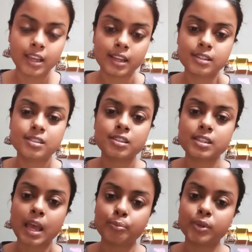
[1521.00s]
It's
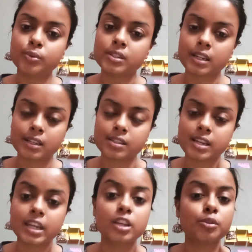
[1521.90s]
just ambiguous
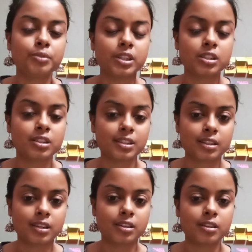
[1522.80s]
understanding of rigid
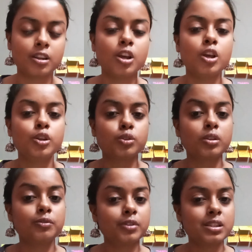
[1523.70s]
designator. So
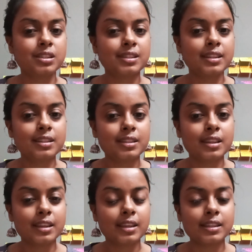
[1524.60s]
the first sense
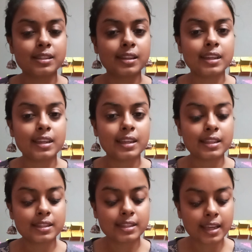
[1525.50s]
is the
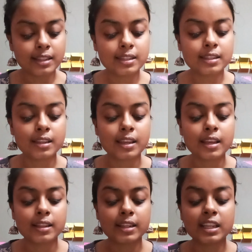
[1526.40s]
sense
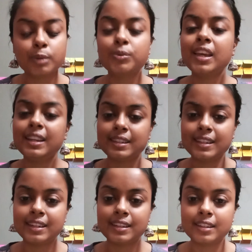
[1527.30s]
that Kripke
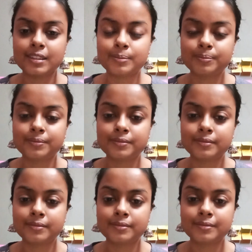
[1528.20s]
intended.
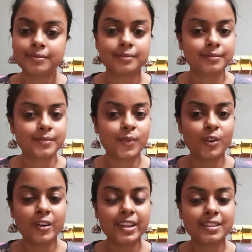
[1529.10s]

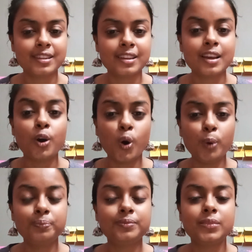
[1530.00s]
Alright.
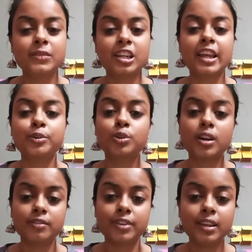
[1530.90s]
Hope that I could
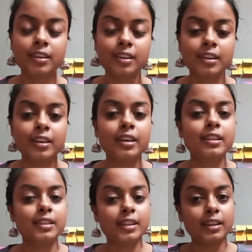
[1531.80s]
convey
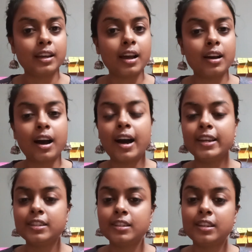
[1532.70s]
the
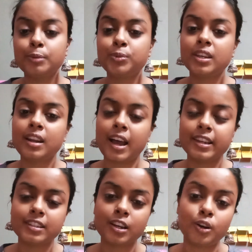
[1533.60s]
Kripkean
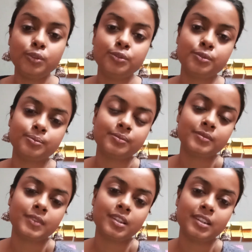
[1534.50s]
idea of
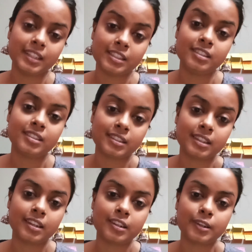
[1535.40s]
rigid
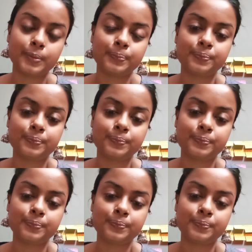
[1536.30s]
designator.